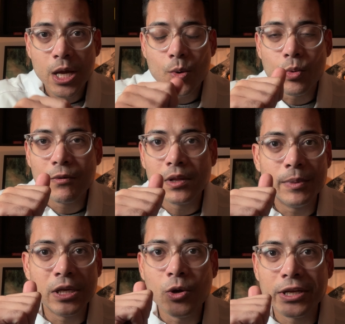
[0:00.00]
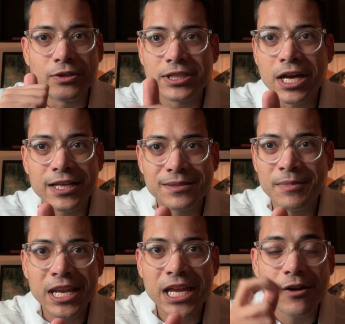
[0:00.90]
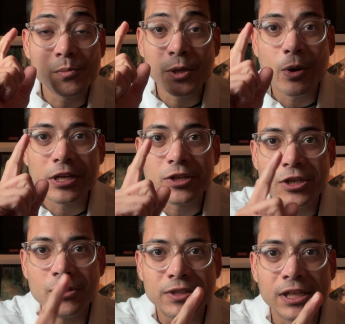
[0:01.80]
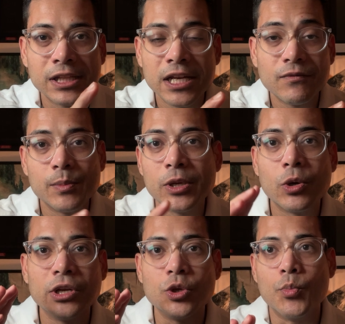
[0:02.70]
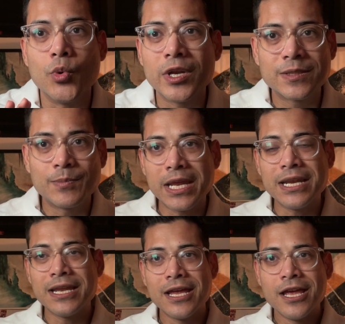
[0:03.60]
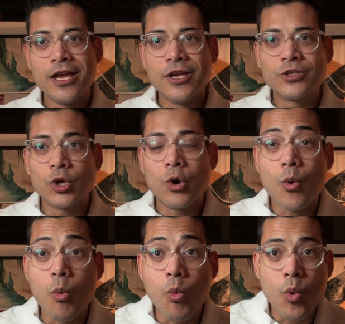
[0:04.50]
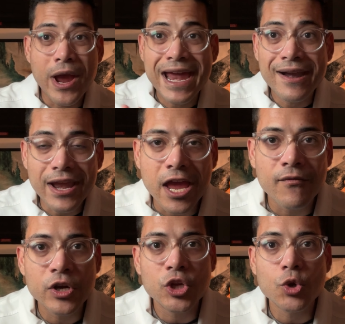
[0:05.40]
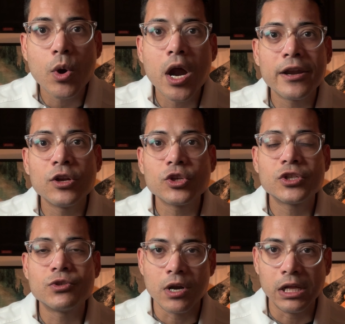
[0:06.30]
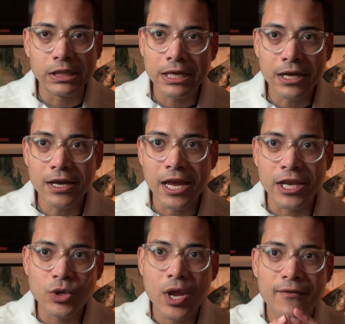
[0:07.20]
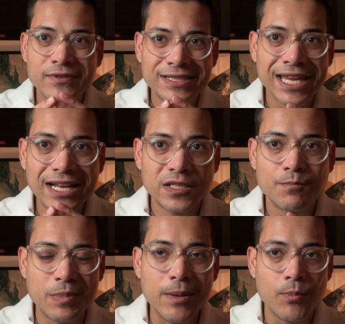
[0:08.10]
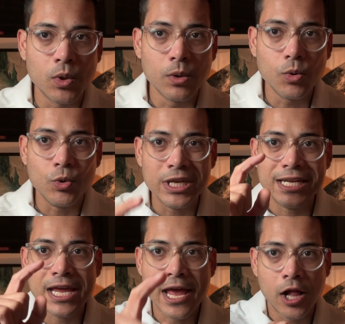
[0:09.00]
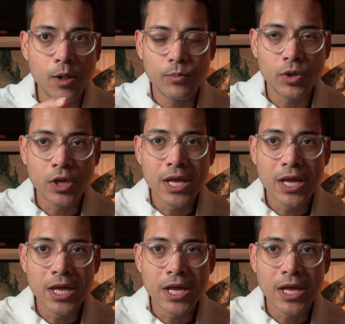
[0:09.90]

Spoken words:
We will be going to Tasmania. We'll be going to New Zealand. We'll be going to Brisbane. So wherever you are in Australia and you have 6 people who need help,